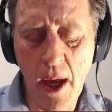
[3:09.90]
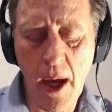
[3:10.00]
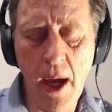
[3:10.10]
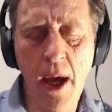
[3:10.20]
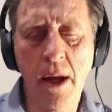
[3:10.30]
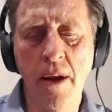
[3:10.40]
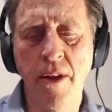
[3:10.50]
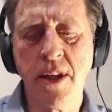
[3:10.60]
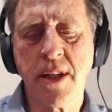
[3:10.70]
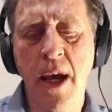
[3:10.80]
And in
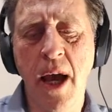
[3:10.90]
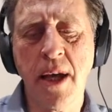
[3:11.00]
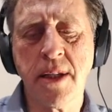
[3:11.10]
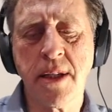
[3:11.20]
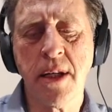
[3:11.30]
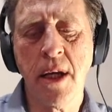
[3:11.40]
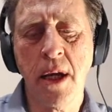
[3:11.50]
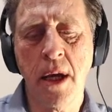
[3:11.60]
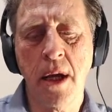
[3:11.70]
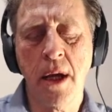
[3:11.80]
this case,
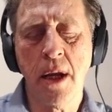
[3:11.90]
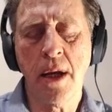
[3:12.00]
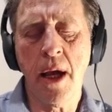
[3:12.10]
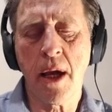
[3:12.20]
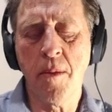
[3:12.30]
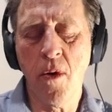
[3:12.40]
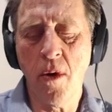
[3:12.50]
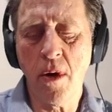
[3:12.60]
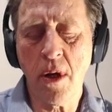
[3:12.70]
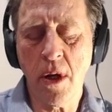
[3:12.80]

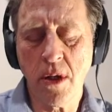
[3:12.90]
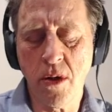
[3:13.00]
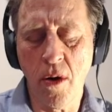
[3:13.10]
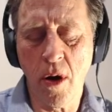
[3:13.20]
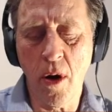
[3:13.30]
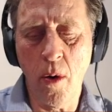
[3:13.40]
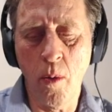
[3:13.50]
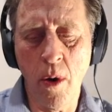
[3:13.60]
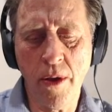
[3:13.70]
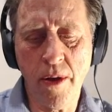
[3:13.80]
Nakamura took
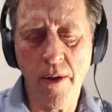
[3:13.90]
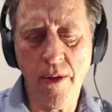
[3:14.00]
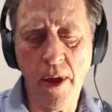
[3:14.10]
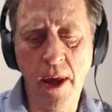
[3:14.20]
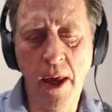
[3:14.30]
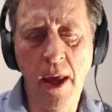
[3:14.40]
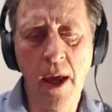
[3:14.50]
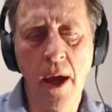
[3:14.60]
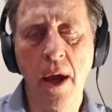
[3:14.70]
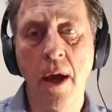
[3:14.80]
with the,
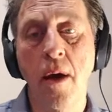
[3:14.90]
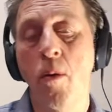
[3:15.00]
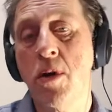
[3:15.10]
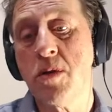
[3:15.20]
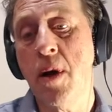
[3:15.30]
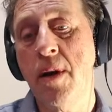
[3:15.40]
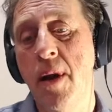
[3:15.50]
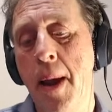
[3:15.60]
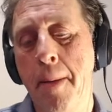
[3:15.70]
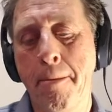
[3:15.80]
which one?
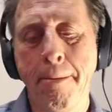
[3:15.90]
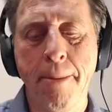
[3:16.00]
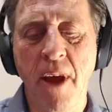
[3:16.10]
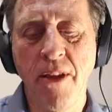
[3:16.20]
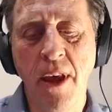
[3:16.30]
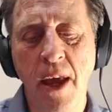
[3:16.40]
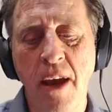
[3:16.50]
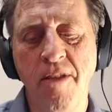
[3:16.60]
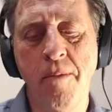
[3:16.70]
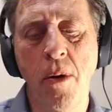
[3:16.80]
The
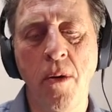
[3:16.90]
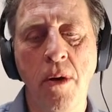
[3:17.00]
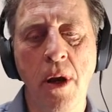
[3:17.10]
F pawn.